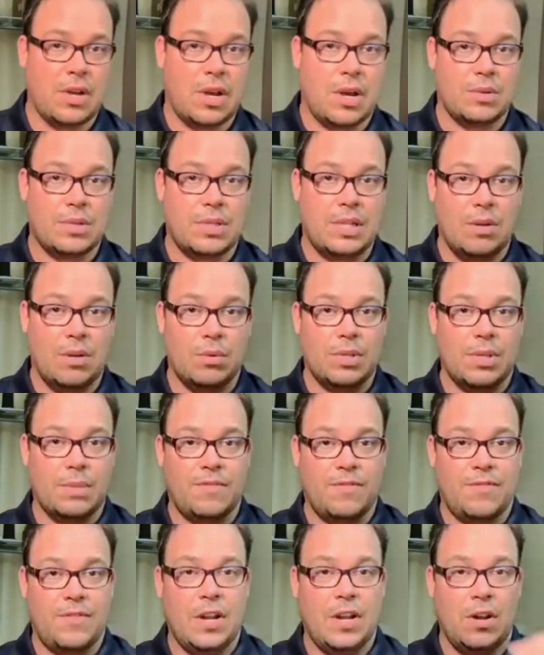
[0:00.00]
I was dealing with some
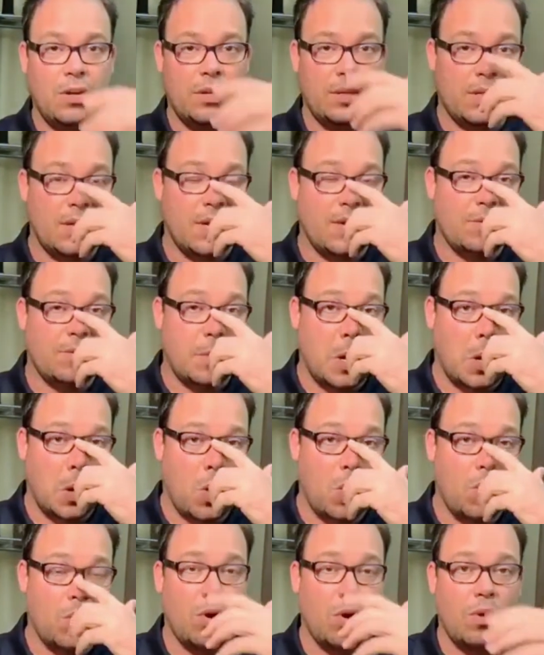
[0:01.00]
fear and stuff about
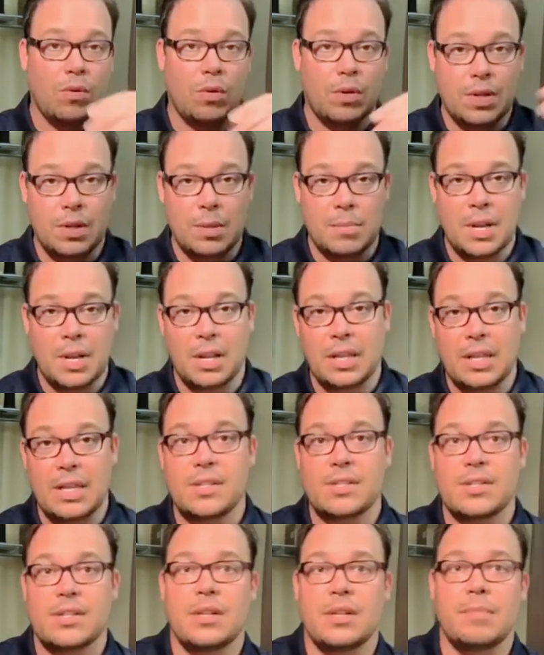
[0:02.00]
going over to the Middle
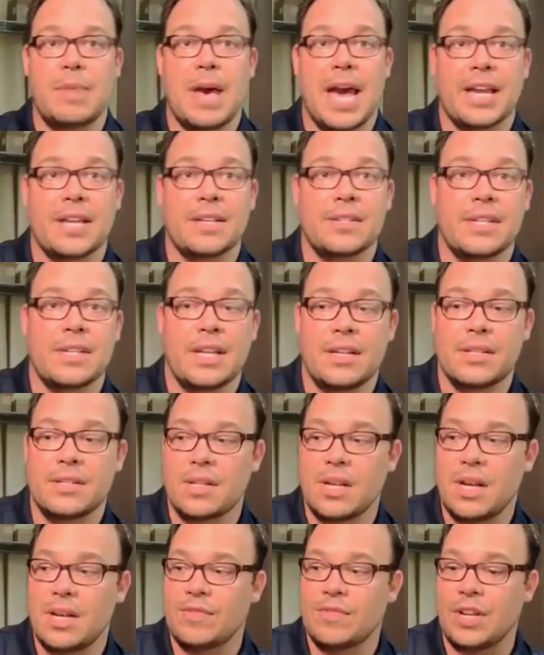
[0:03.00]
East and Pakistan and
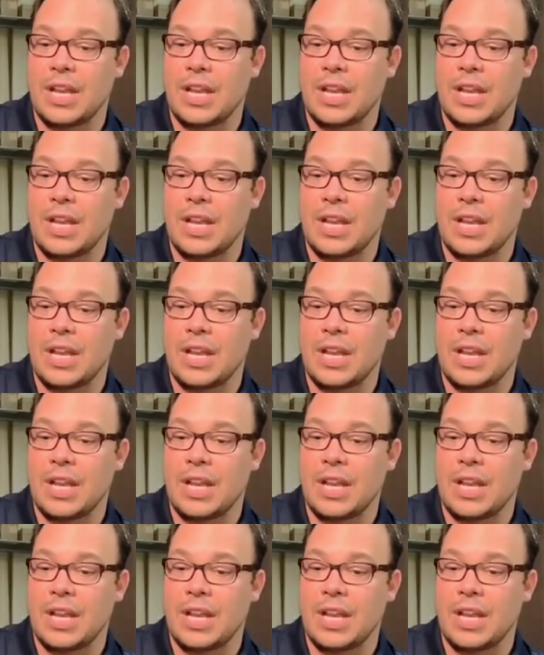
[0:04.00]
stuff.